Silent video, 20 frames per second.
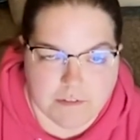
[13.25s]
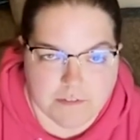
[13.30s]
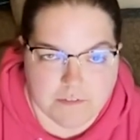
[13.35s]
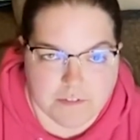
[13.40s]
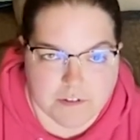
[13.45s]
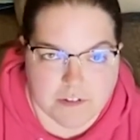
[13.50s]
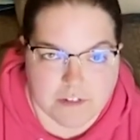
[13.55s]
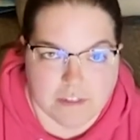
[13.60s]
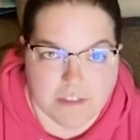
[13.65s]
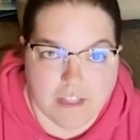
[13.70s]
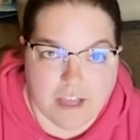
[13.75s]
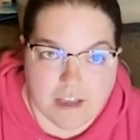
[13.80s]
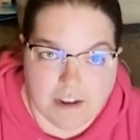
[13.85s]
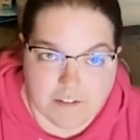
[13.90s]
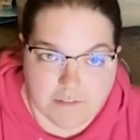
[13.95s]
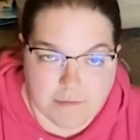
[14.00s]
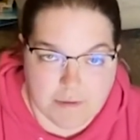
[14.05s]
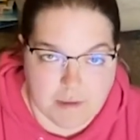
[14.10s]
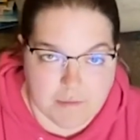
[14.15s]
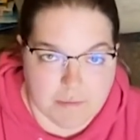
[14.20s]
for a lot
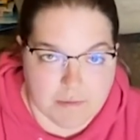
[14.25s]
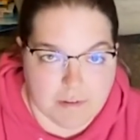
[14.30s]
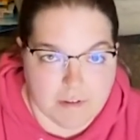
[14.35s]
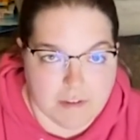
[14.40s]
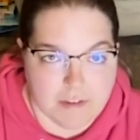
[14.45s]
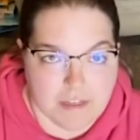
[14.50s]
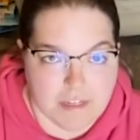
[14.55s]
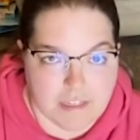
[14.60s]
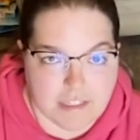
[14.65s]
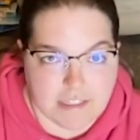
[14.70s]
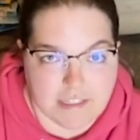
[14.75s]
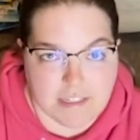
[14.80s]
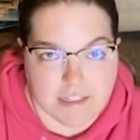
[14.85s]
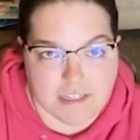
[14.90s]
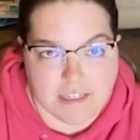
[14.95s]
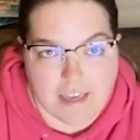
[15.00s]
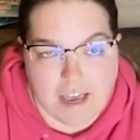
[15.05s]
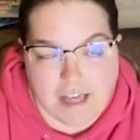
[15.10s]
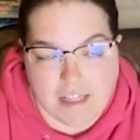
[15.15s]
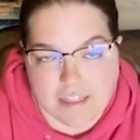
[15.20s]
of people. It's a
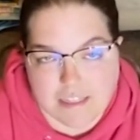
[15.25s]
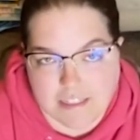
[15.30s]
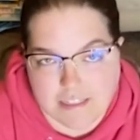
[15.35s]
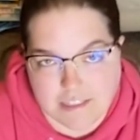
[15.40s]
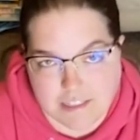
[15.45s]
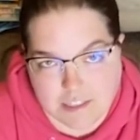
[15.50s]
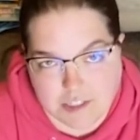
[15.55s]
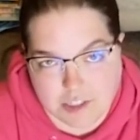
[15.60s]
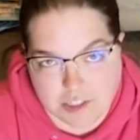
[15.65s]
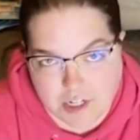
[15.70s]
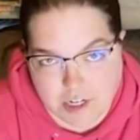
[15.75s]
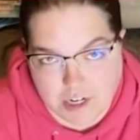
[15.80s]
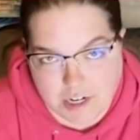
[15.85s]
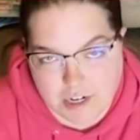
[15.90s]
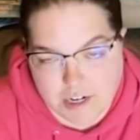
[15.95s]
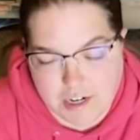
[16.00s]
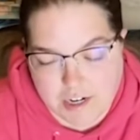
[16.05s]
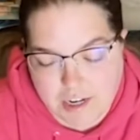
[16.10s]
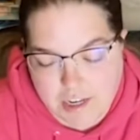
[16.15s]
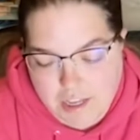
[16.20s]
galaxy
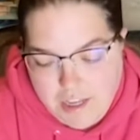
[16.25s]
jar.